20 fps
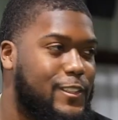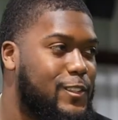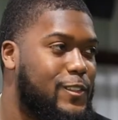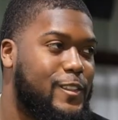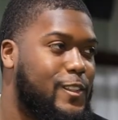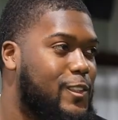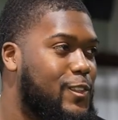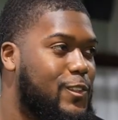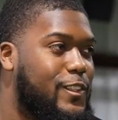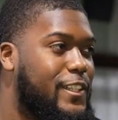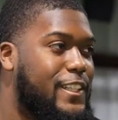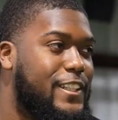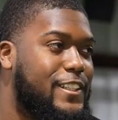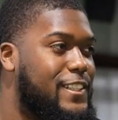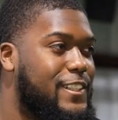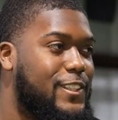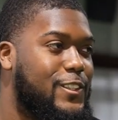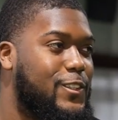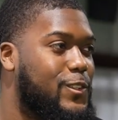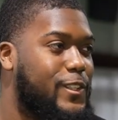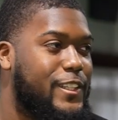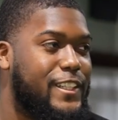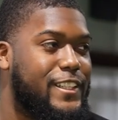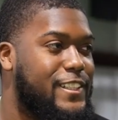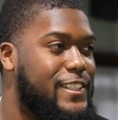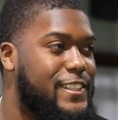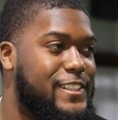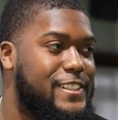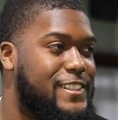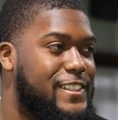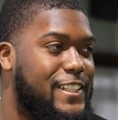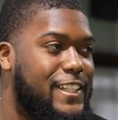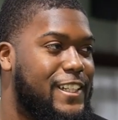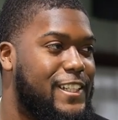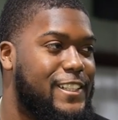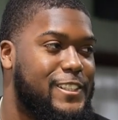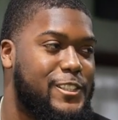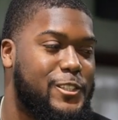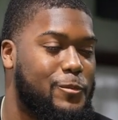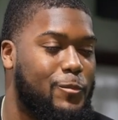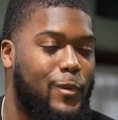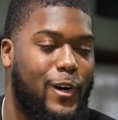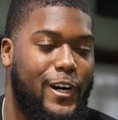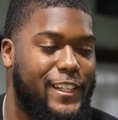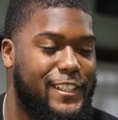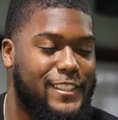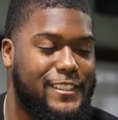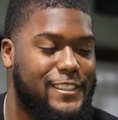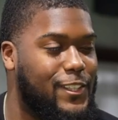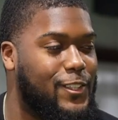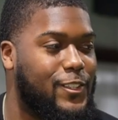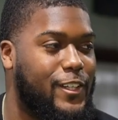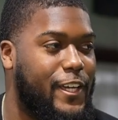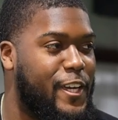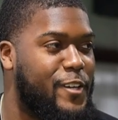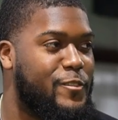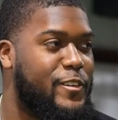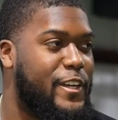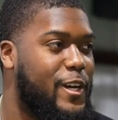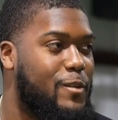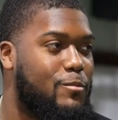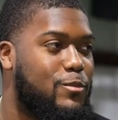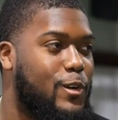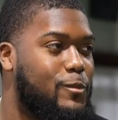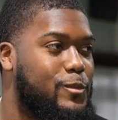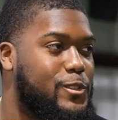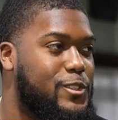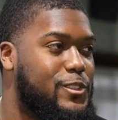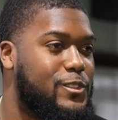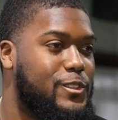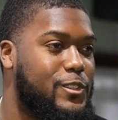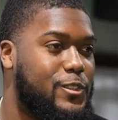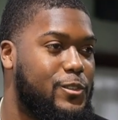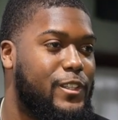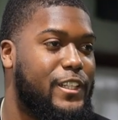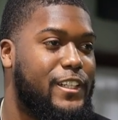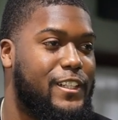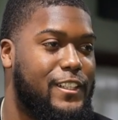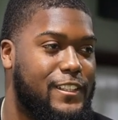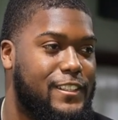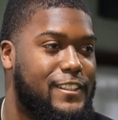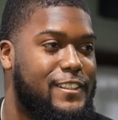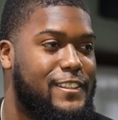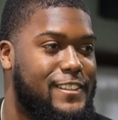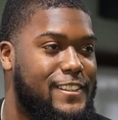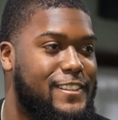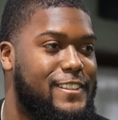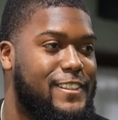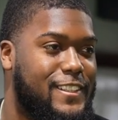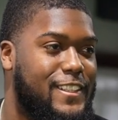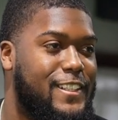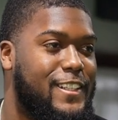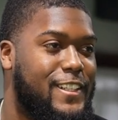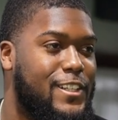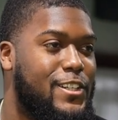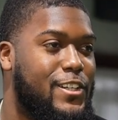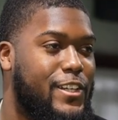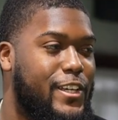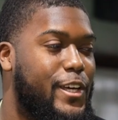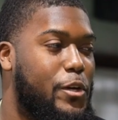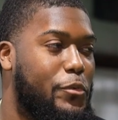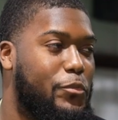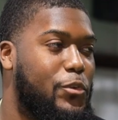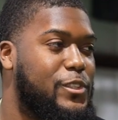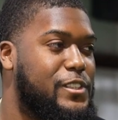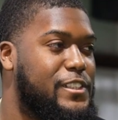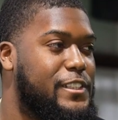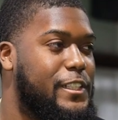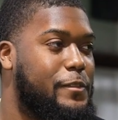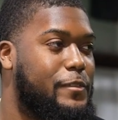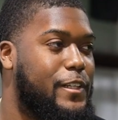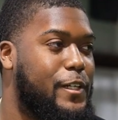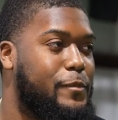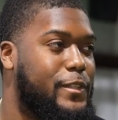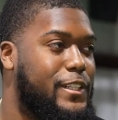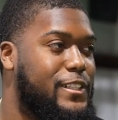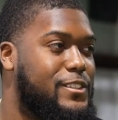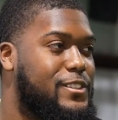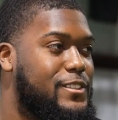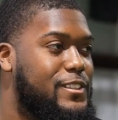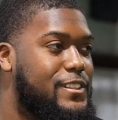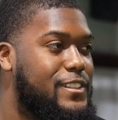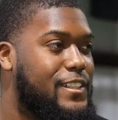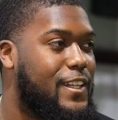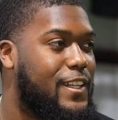You don't get this Shamarious on game day, I promise you. You get a head full of steam coming at you.